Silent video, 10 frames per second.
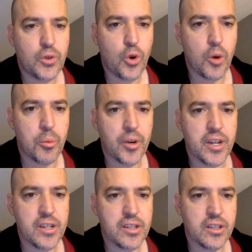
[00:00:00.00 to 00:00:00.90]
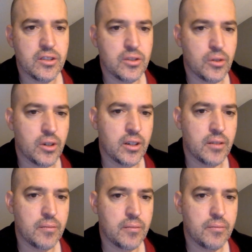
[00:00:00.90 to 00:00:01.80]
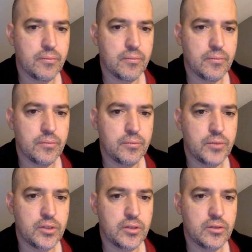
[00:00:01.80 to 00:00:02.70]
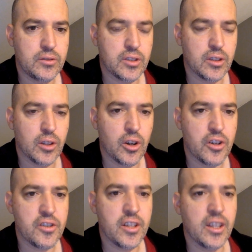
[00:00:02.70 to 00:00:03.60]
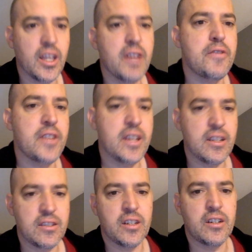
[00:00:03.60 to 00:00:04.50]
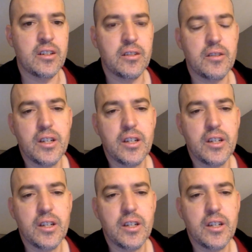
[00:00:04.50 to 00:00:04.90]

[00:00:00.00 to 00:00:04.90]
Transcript: corporations or just larger than life things that are